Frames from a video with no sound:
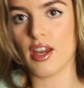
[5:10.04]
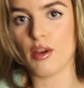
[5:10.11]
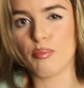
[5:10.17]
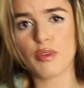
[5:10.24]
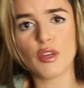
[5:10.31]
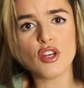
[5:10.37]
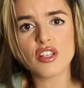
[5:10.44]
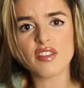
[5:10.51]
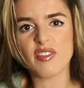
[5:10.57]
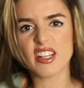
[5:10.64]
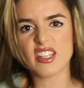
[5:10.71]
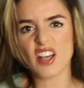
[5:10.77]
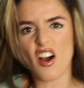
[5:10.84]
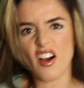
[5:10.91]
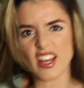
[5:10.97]
beautifully
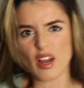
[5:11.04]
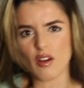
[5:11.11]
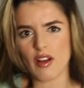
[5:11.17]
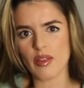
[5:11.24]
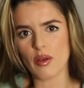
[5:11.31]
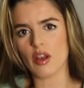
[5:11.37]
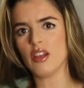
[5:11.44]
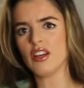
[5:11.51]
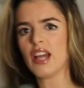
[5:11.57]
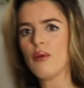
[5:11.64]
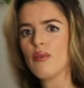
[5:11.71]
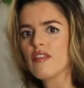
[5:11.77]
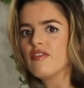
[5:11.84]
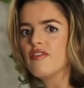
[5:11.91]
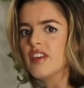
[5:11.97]
tight around that. Look
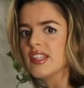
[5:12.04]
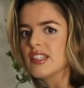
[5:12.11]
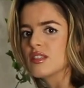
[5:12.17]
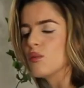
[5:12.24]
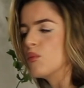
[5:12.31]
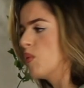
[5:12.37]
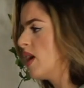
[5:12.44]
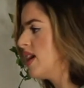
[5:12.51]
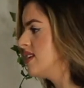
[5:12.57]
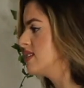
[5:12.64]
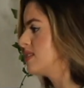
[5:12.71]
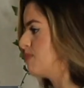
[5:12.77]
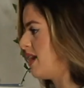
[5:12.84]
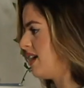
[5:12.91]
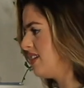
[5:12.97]
how it fits the
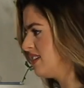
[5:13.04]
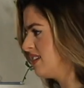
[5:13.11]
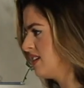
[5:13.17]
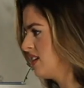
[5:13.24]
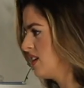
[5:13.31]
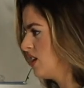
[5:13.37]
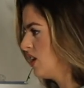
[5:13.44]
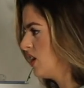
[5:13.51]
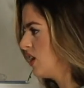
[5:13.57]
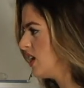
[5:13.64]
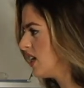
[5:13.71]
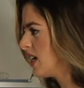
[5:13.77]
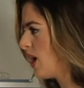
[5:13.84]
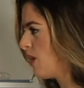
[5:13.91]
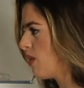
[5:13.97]
waist, man.
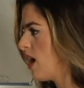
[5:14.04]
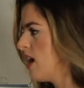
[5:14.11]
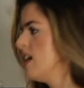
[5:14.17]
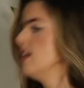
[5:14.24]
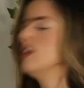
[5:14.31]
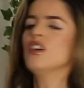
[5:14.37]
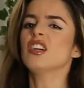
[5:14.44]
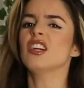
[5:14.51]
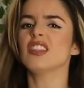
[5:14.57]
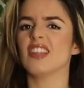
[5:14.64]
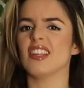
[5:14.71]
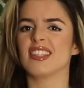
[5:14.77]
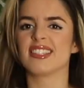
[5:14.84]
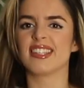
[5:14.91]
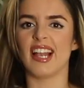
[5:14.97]
Look at
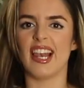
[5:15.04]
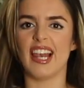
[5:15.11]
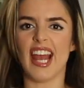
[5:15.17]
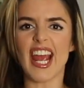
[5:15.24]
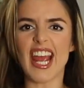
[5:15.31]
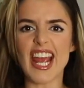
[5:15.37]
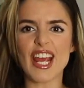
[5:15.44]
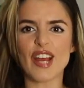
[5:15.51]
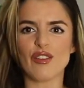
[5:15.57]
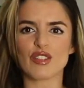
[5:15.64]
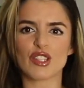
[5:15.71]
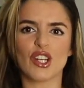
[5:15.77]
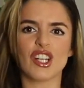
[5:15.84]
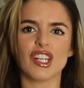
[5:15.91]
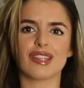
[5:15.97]
the
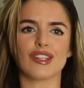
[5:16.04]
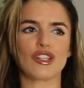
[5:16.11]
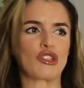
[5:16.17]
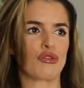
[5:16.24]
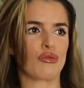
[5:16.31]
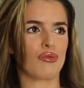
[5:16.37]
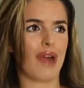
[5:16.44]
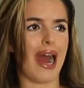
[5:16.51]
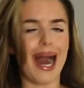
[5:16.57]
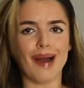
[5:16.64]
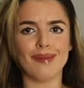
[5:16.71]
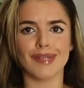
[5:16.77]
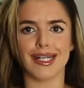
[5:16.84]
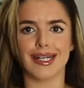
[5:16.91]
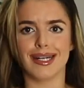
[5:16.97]
sleeves, look at the
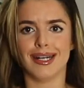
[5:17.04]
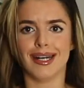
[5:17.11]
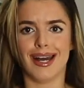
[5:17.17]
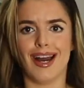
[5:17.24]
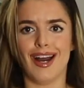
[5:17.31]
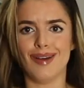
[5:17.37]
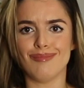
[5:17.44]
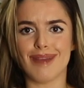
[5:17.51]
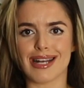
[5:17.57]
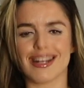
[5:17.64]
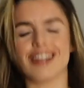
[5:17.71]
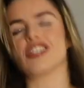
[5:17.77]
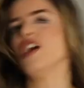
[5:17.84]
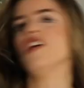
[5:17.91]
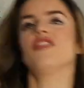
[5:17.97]
drama. Oh my
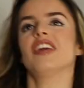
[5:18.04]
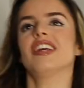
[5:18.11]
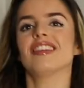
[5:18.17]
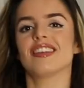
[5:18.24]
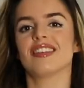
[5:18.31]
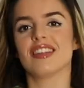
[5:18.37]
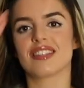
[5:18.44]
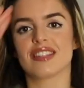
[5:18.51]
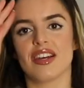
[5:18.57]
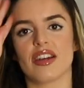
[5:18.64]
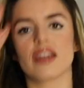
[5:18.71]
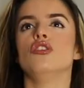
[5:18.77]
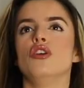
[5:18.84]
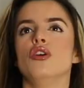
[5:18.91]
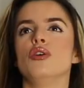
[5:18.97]
gosh, I think this is
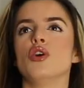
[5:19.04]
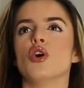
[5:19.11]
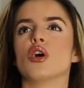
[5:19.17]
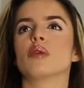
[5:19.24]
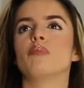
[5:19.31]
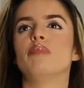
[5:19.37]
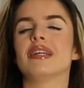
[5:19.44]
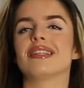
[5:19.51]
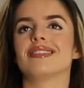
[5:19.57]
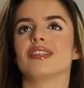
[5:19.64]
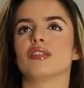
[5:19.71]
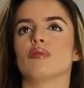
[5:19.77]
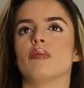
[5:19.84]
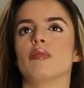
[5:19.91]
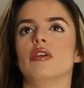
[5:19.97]
like New York
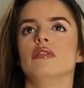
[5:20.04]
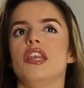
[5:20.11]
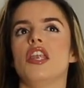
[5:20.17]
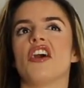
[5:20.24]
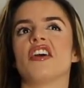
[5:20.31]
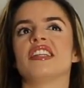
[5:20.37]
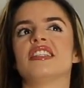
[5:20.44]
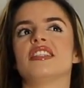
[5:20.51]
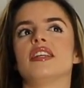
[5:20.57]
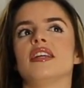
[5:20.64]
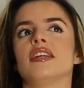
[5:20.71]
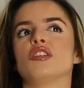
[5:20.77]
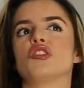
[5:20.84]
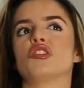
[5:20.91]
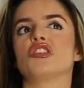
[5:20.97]
businesswoman,
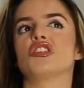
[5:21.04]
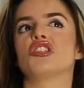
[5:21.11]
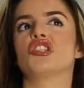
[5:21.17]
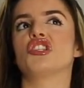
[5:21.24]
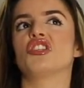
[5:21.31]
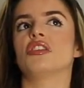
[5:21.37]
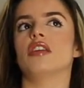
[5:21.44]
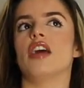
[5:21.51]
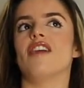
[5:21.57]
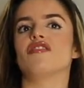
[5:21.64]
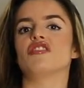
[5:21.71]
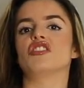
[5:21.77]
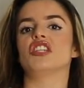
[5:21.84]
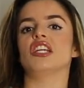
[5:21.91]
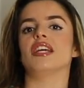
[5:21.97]

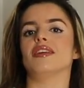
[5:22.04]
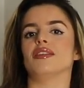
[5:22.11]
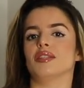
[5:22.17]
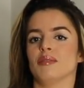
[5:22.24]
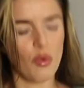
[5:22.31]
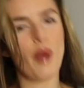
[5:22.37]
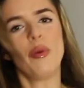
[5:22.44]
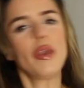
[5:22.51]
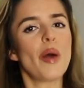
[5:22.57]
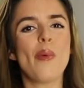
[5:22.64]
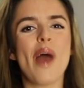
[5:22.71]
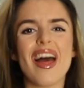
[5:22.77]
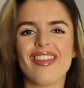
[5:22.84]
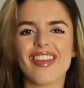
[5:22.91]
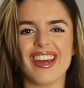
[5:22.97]
1970s. Why would I
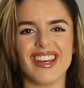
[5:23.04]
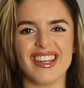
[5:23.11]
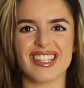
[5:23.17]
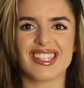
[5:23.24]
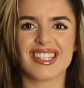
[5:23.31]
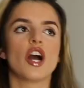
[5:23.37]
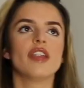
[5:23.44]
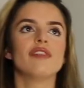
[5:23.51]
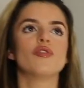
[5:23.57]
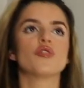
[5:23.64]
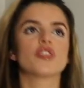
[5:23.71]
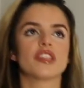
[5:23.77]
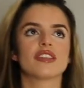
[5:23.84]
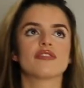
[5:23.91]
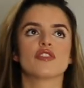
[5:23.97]
wear this? Kind of
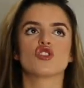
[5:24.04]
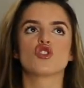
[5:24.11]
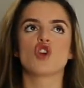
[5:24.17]
ordered this for the